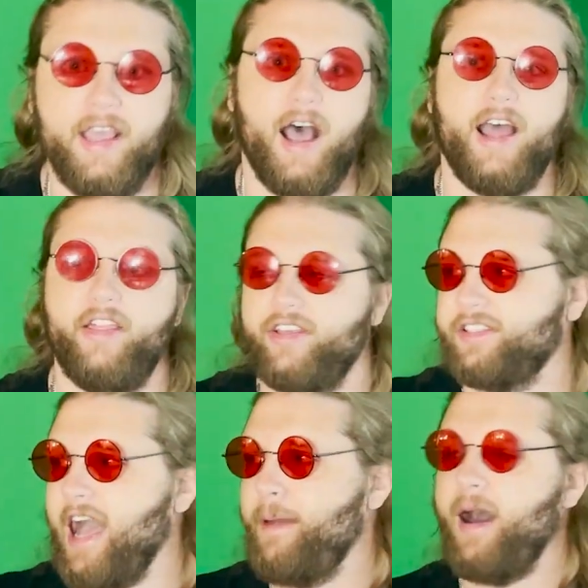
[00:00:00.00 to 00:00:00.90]
And then this
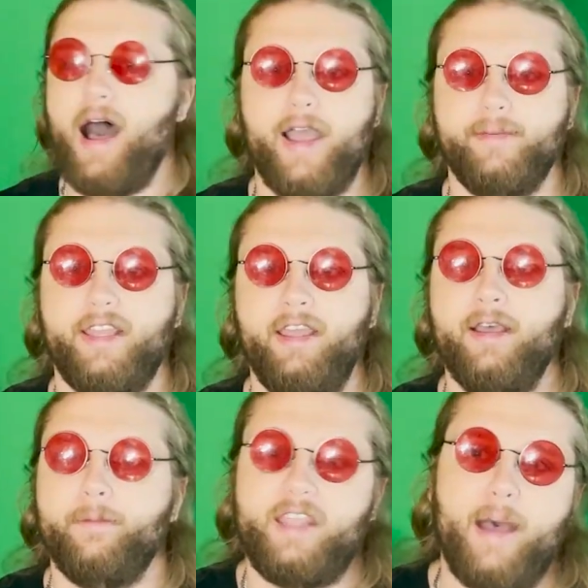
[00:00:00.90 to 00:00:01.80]
guy behind me
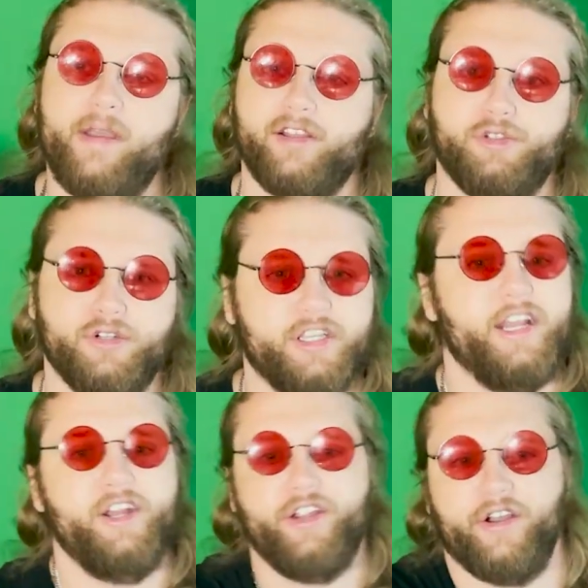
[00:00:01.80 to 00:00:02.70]
tapped me on the shoulder and said,
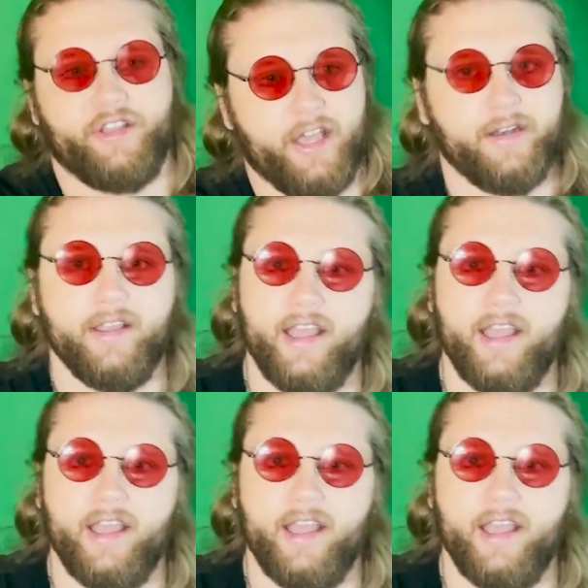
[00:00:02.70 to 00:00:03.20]
"Here you go, kid."